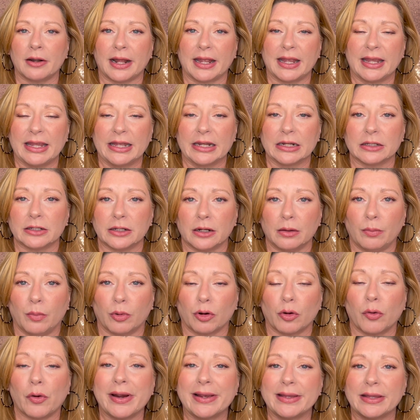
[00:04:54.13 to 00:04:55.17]
I can get a little
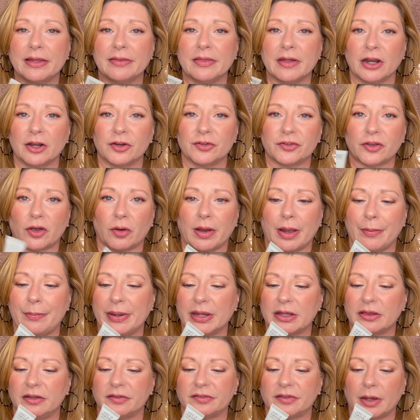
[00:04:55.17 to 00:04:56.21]
more oily there, so I
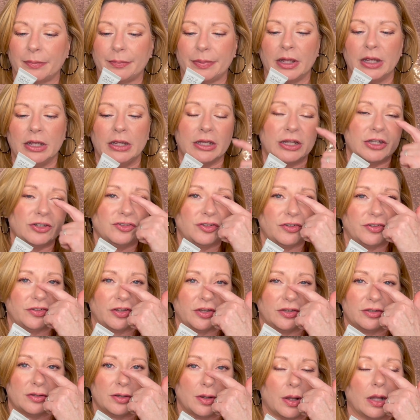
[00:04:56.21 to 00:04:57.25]
picked this up just
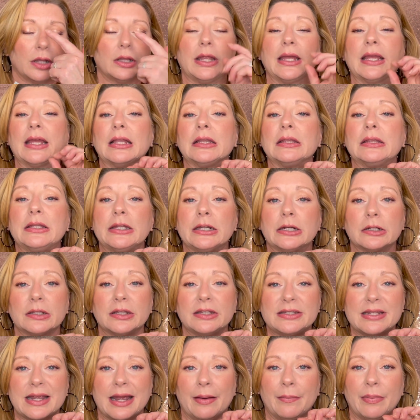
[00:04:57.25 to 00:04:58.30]
to like literally
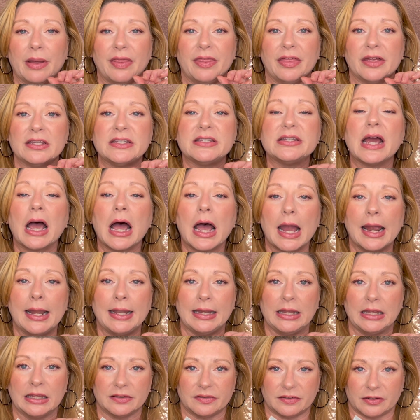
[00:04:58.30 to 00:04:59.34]
dab the
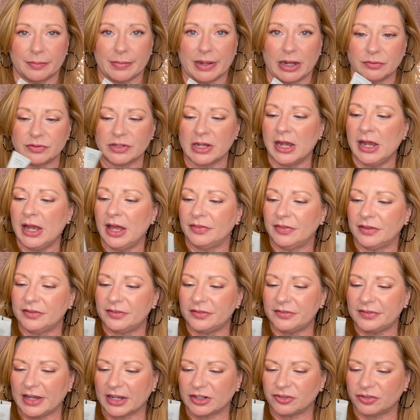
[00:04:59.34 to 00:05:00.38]
tiniest amount. This
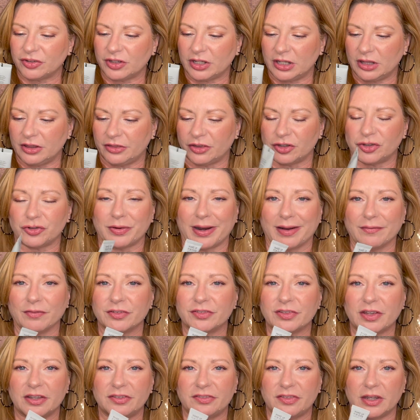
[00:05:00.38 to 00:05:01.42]
is actually the travel
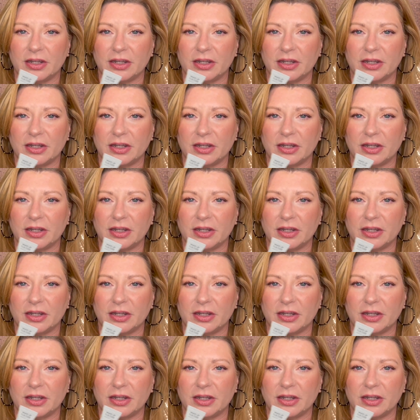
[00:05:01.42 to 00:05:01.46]
size.